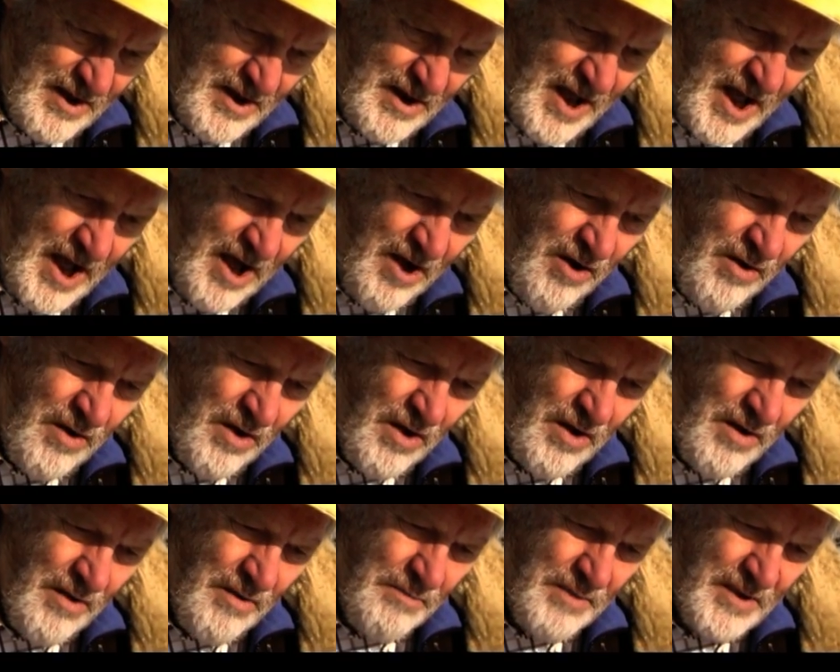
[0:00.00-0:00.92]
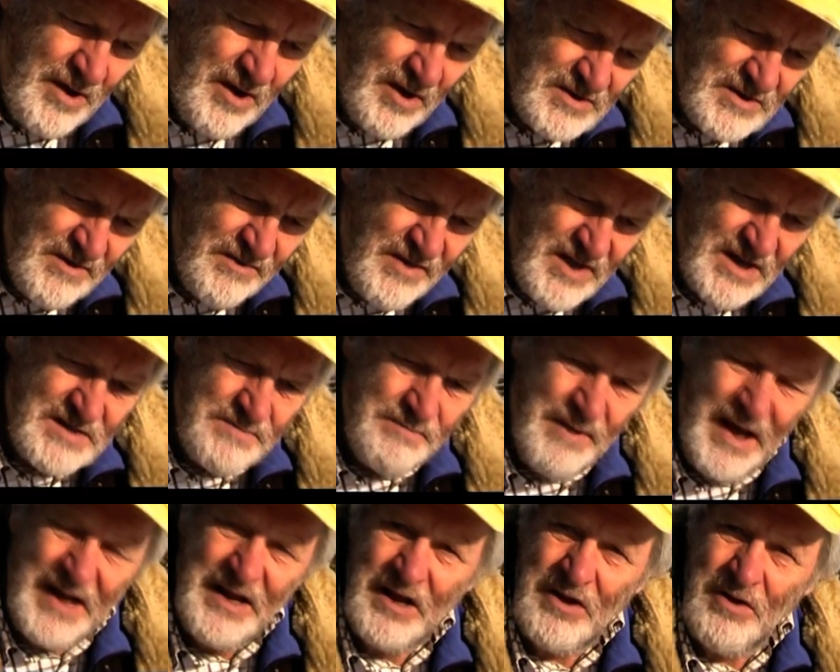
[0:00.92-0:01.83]
Now, because of this
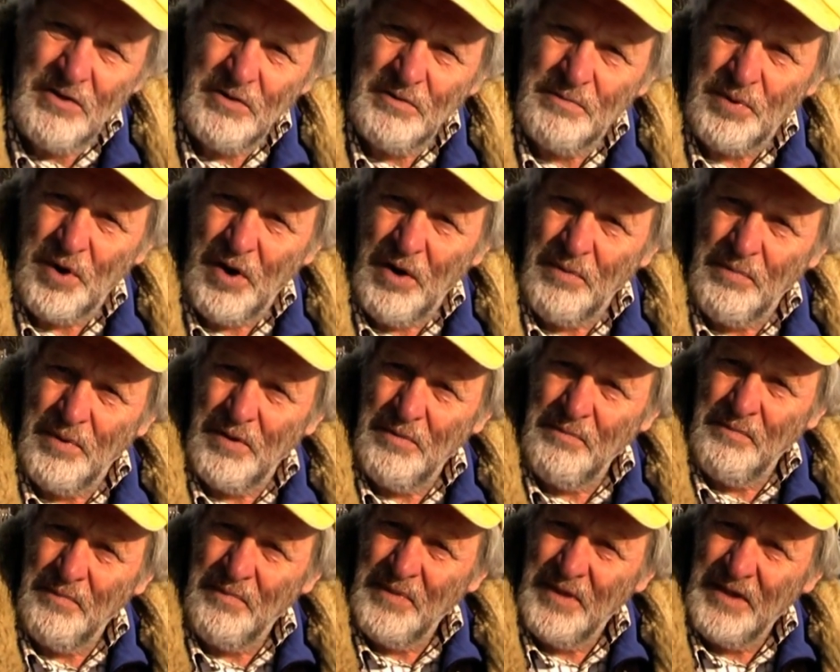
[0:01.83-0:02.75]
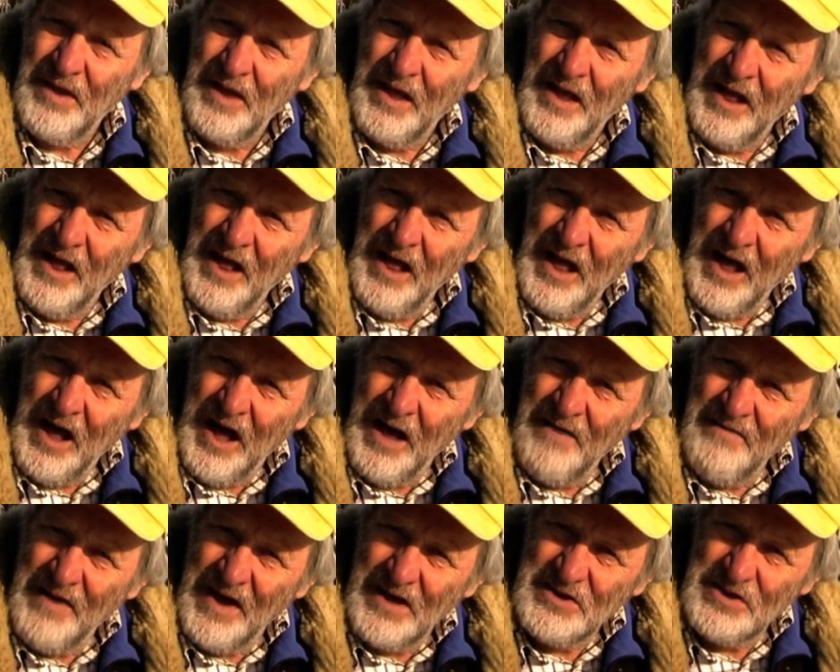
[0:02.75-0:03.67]
medical problem,
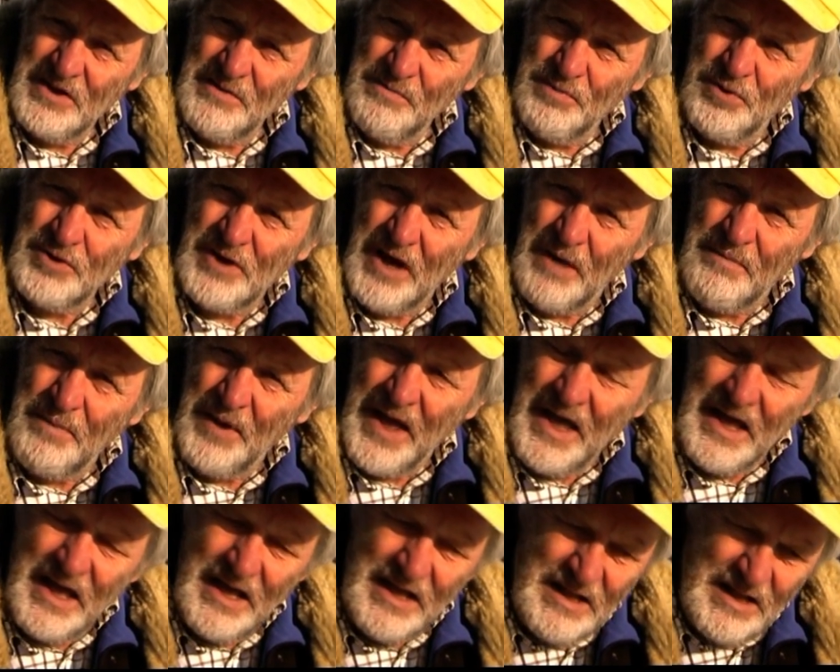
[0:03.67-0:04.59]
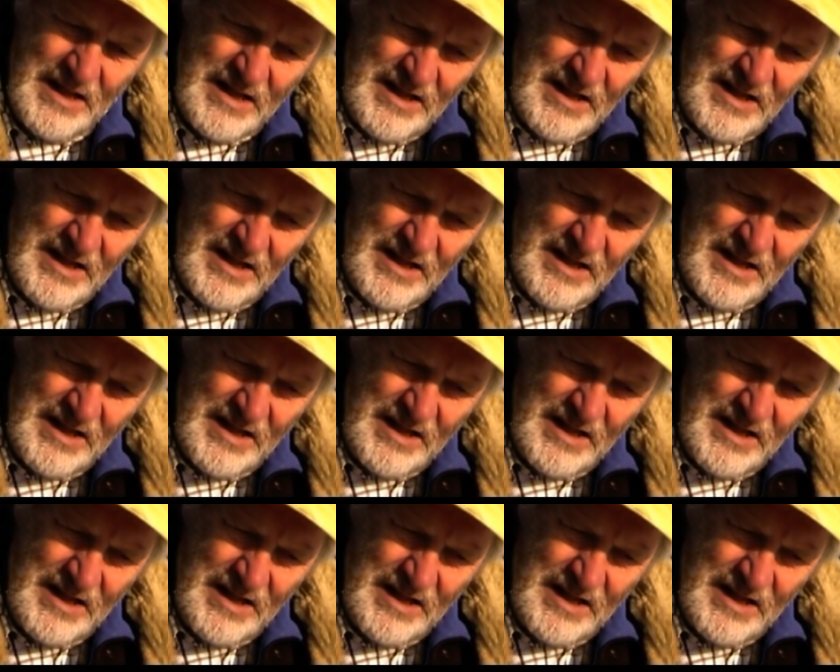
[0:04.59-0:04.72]
I've actually put up a